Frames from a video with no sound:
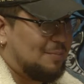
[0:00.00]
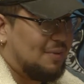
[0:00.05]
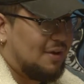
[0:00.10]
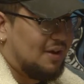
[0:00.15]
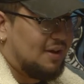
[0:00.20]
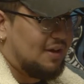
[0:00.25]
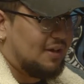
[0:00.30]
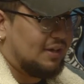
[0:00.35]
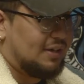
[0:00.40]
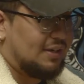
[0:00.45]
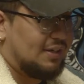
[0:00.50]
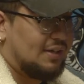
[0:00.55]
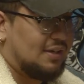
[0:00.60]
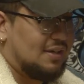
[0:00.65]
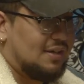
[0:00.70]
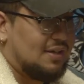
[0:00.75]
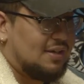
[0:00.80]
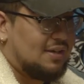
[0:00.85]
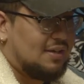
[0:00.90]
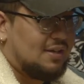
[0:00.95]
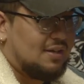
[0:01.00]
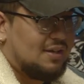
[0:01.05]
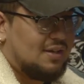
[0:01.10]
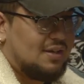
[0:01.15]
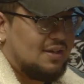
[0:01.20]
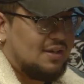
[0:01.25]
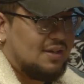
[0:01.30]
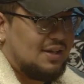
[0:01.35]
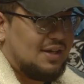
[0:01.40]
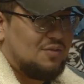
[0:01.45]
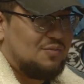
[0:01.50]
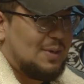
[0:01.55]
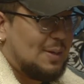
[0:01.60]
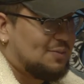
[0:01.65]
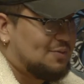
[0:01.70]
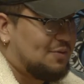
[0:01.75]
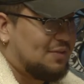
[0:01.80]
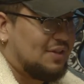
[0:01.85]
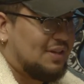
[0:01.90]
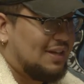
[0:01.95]
Pun. He reps
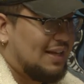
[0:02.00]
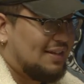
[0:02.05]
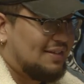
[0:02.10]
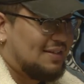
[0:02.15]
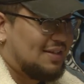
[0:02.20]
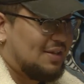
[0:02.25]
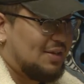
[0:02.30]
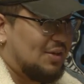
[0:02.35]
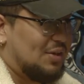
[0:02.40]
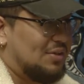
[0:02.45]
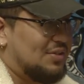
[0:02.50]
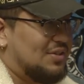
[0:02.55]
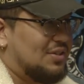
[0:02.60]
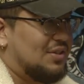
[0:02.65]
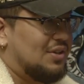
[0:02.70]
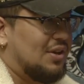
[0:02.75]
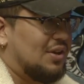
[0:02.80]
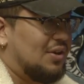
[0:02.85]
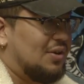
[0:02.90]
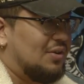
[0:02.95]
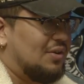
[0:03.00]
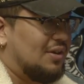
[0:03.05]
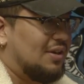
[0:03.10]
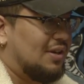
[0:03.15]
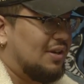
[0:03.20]
for the Latinos, you know.